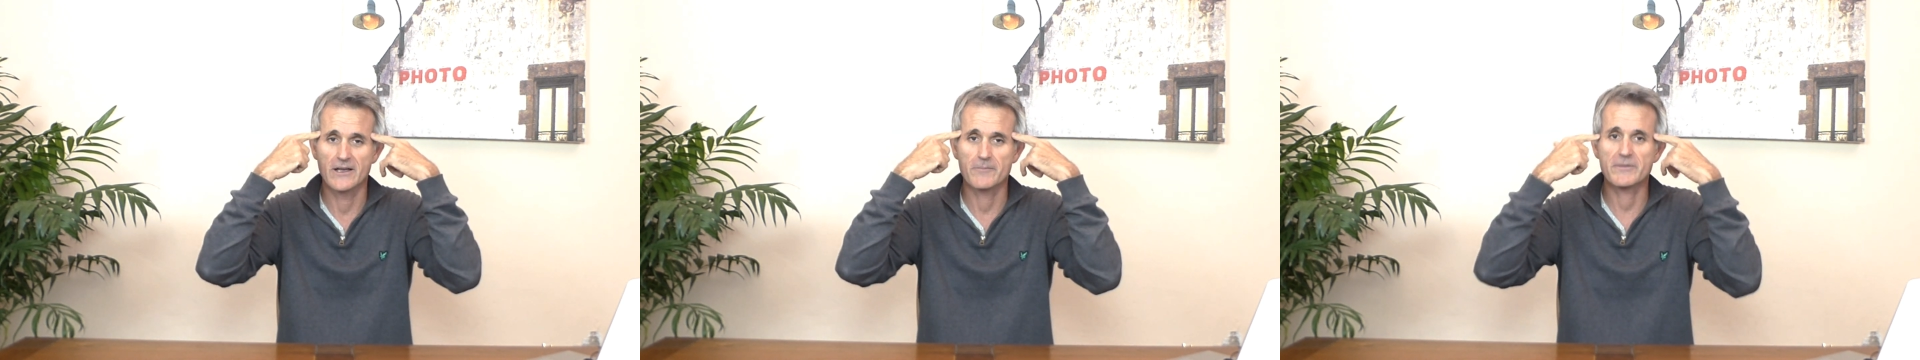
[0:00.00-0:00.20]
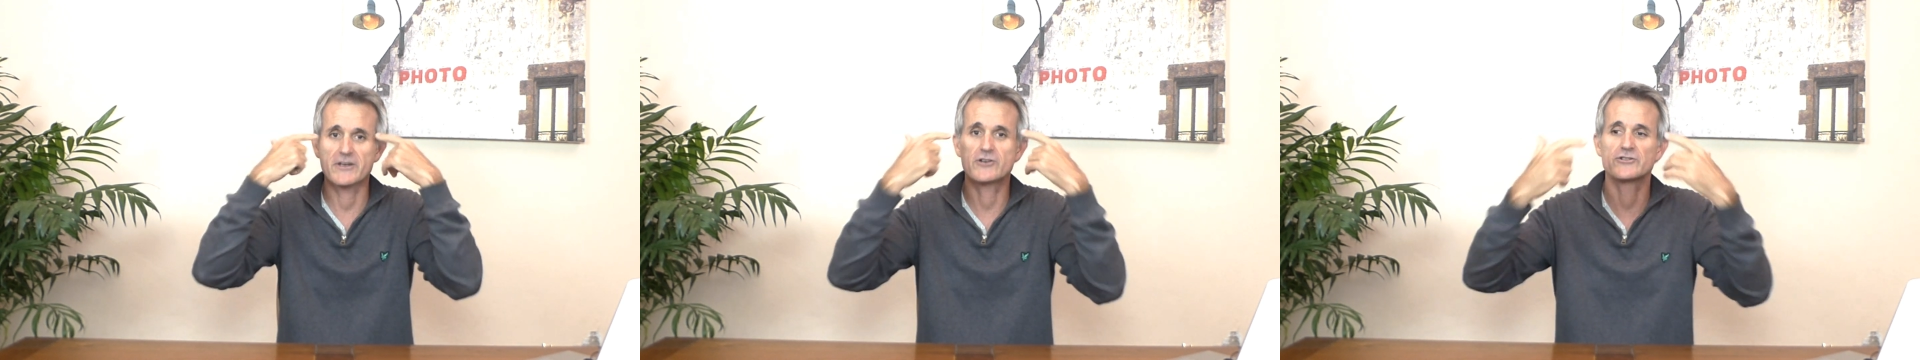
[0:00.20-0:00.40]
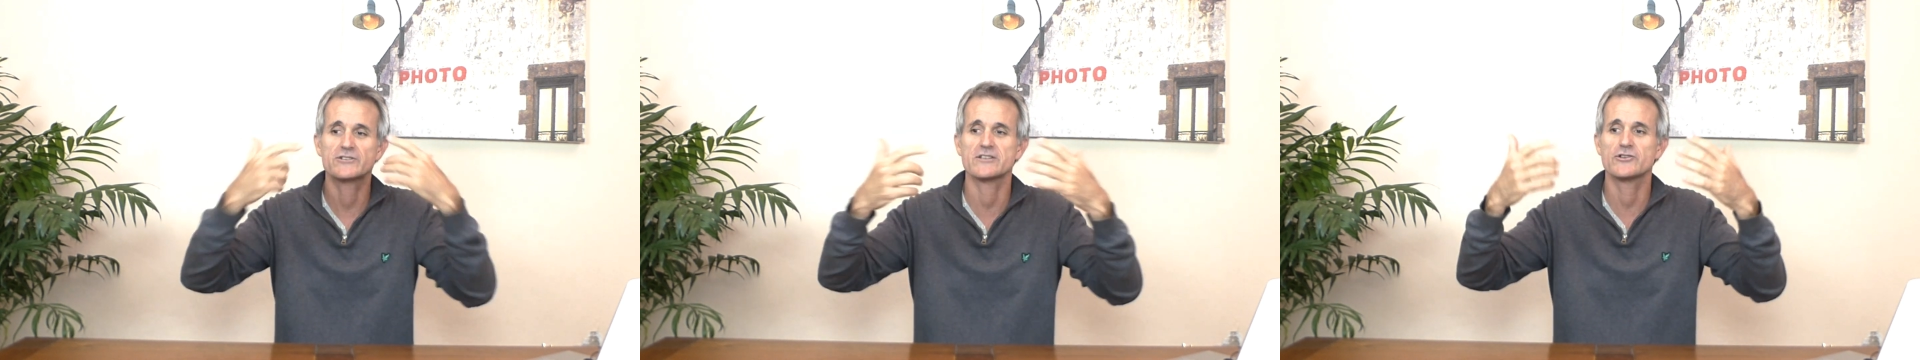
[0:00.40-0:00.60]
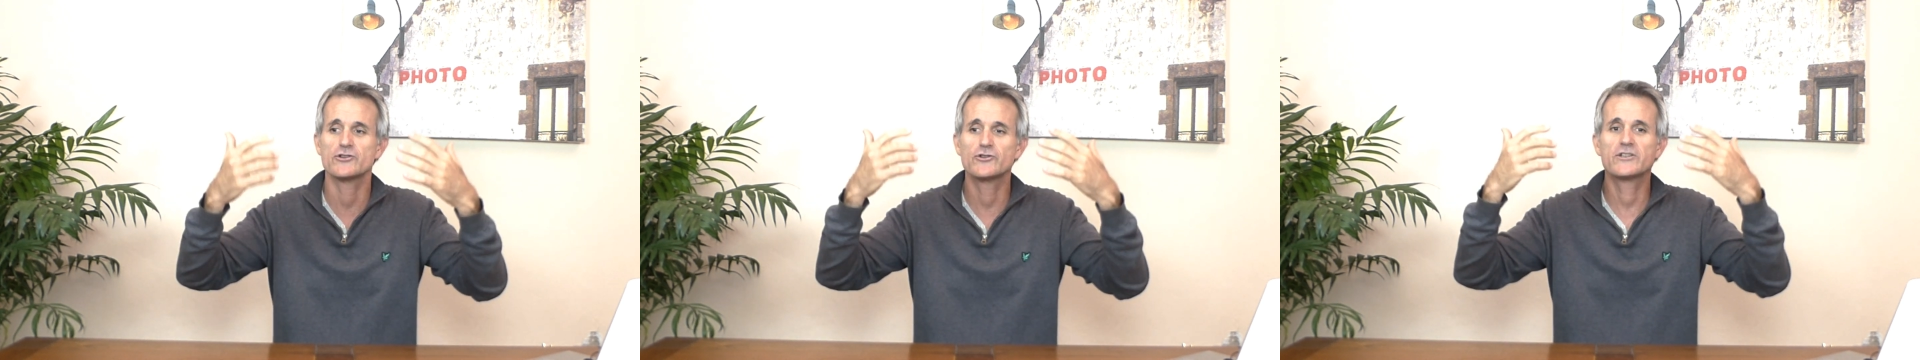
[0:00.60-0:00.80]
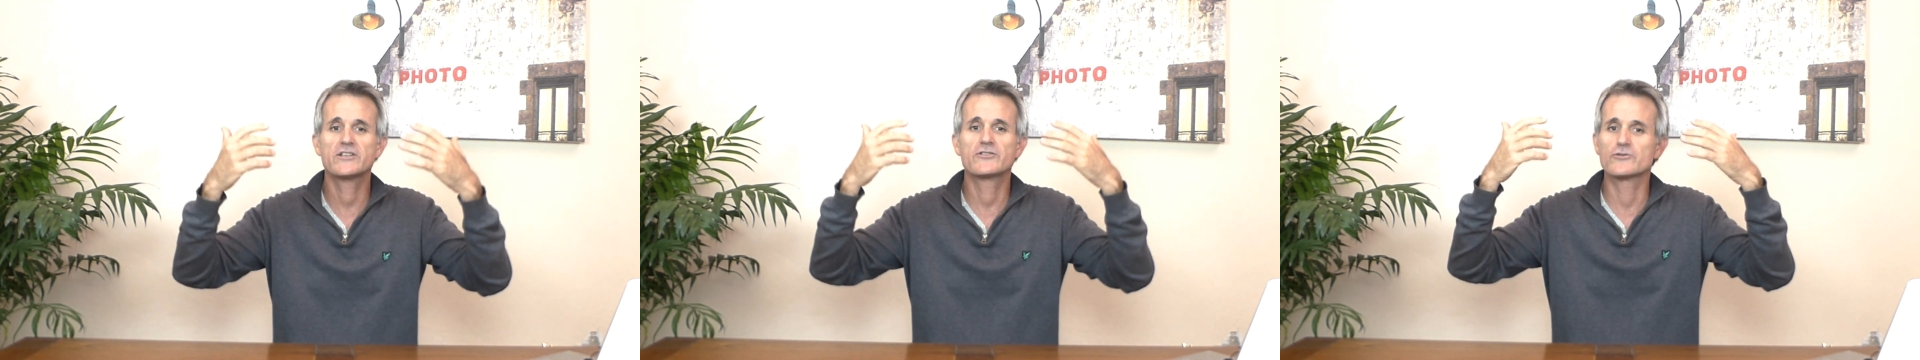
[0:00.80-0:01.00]
because
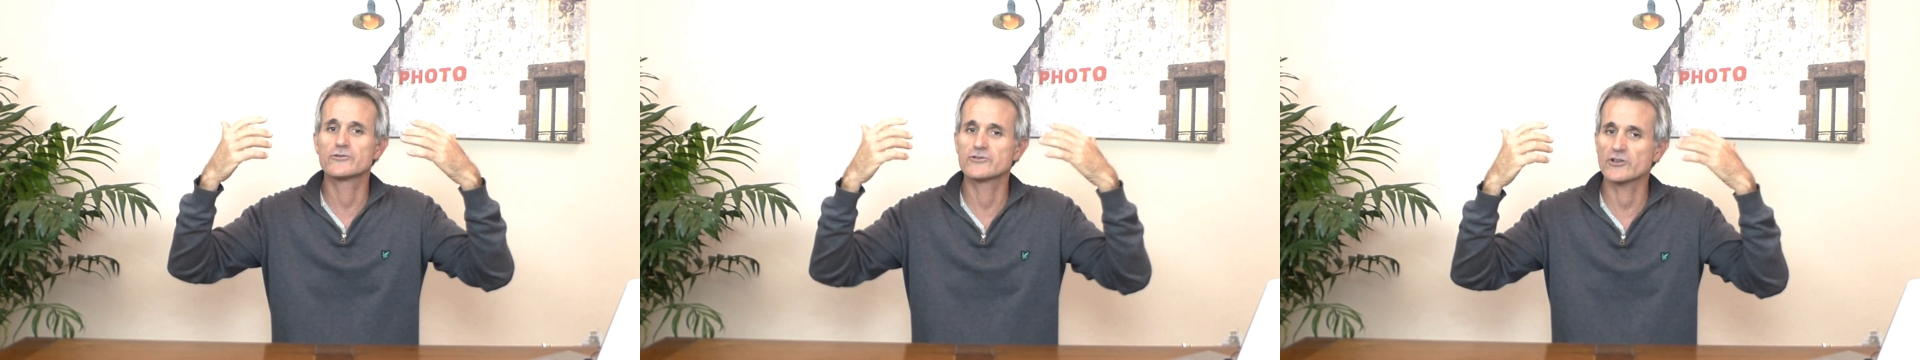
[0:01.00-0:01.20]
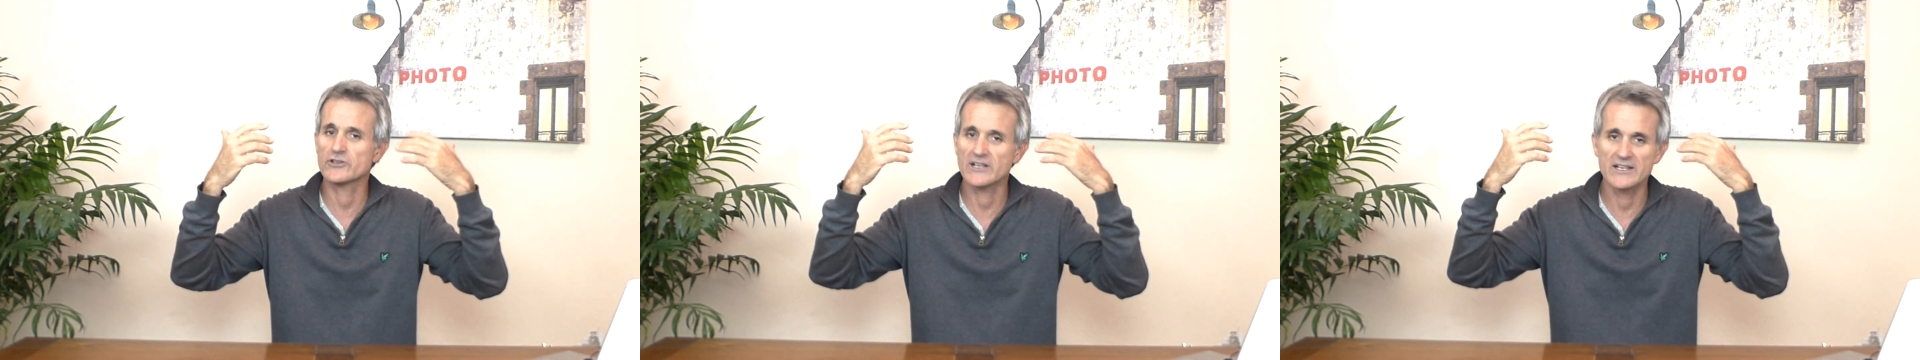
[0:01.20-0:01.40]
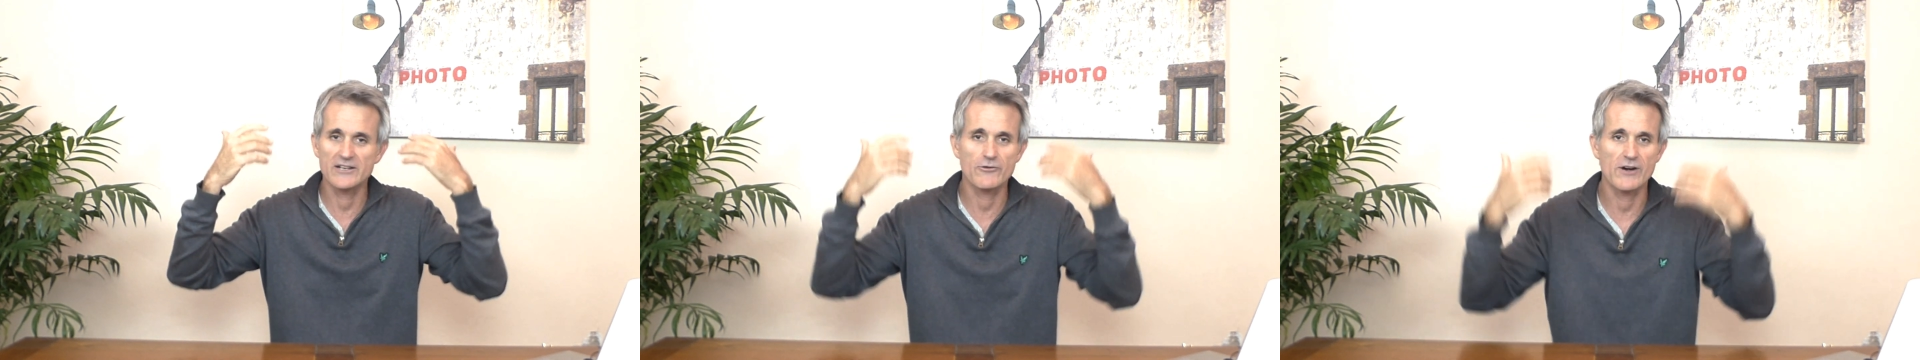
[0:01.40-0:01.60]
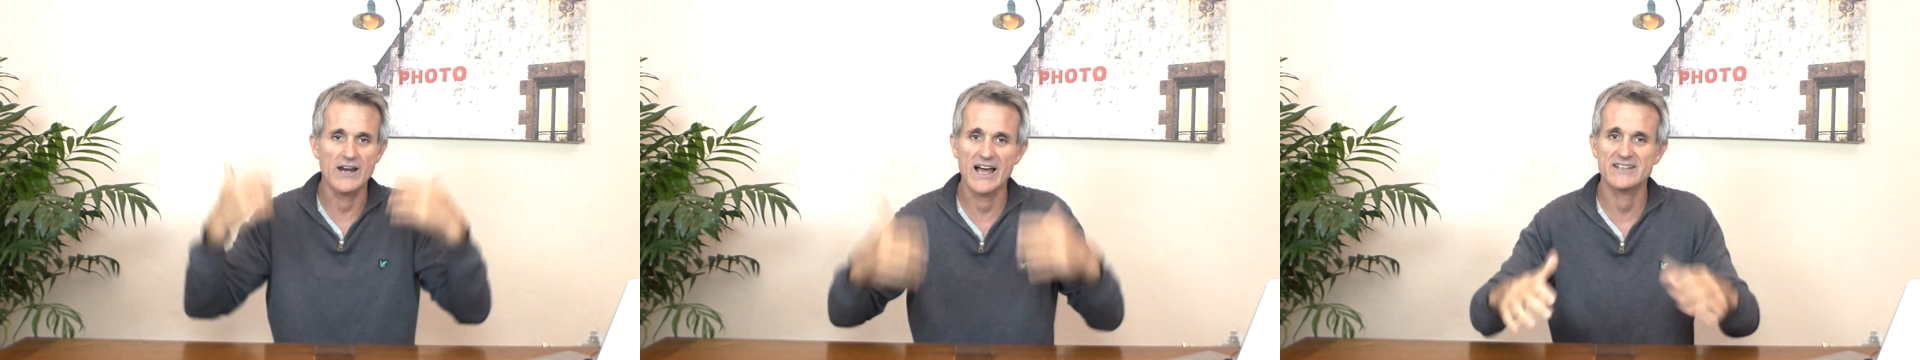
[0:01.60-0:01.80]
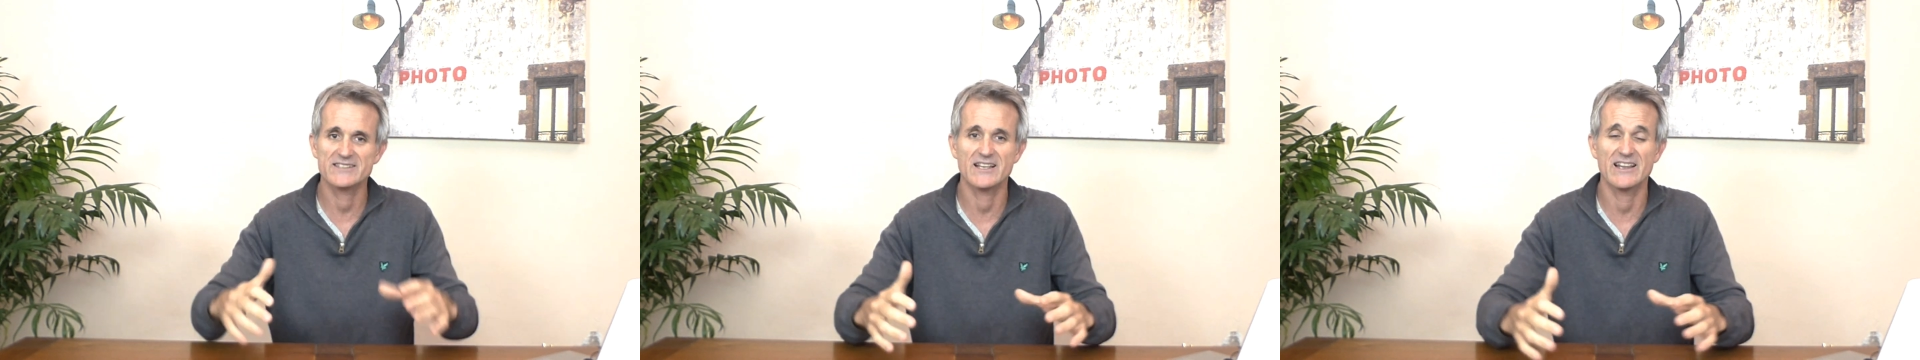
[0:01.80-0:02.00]
you need to totally
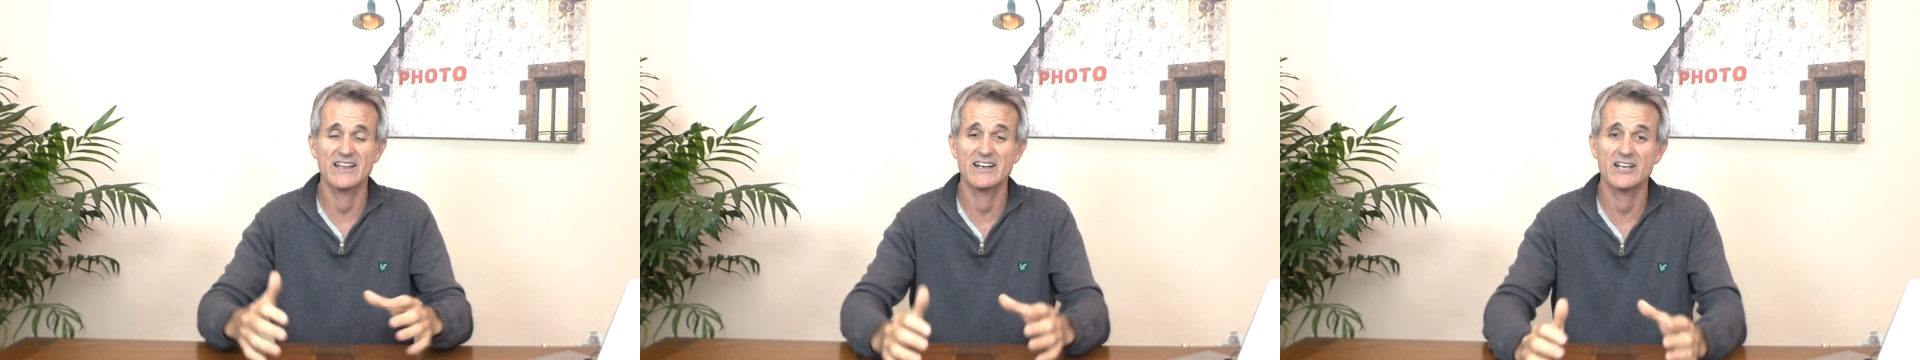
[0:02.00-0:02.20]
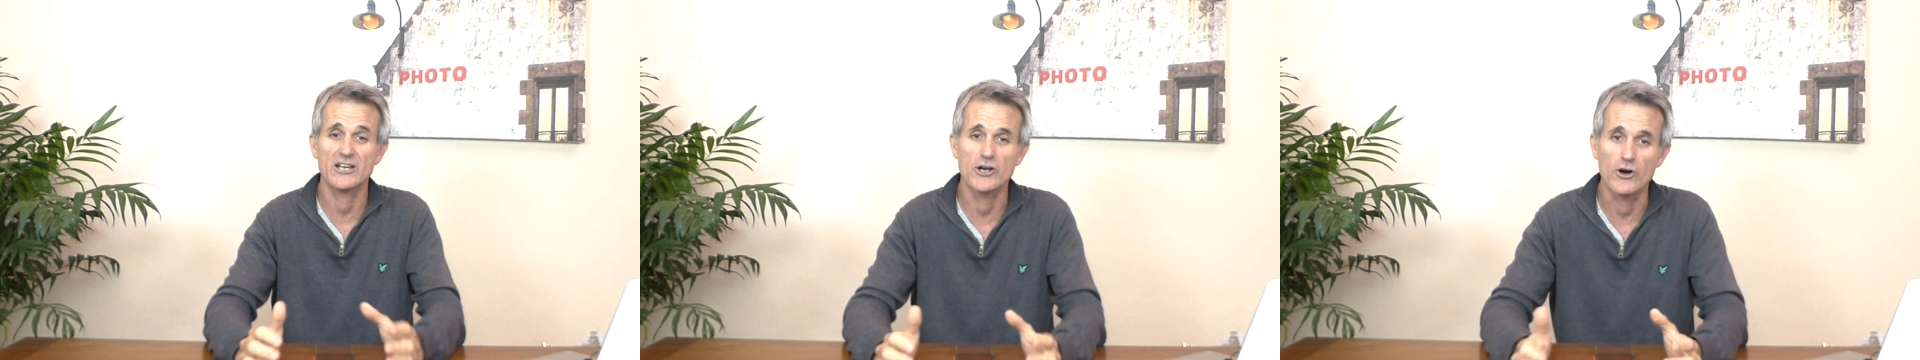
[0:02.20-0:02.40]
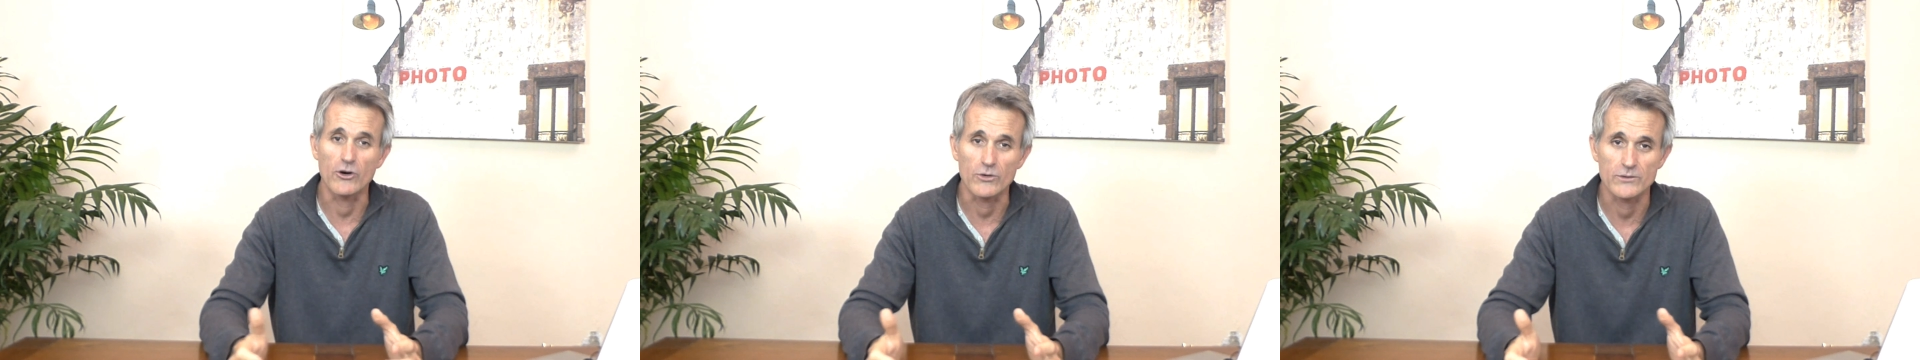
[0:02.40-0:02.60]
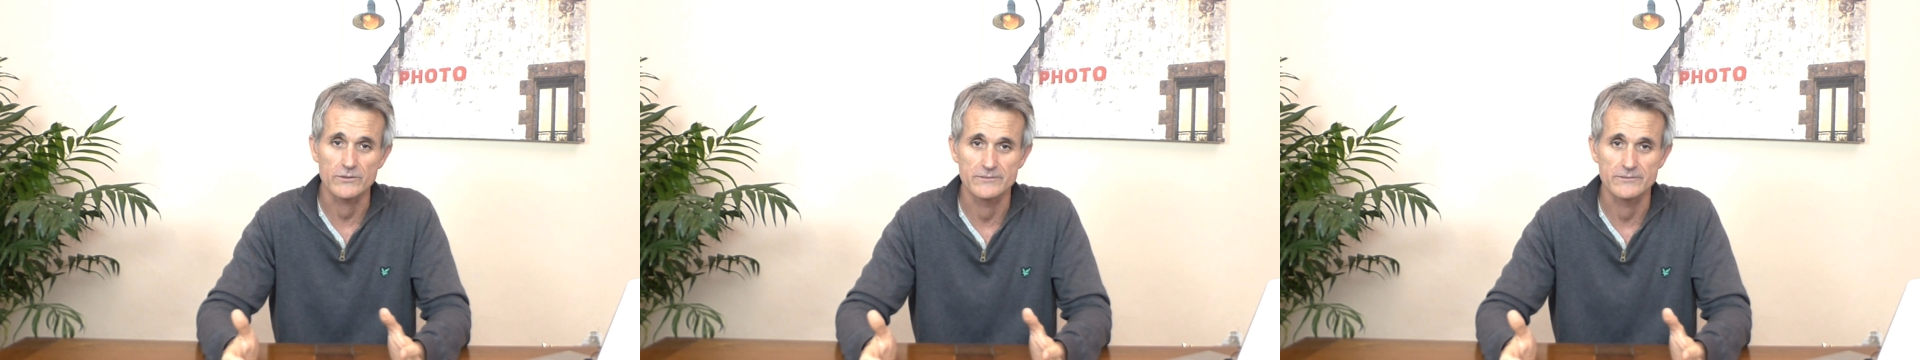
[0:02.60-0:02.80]
relax and let it go.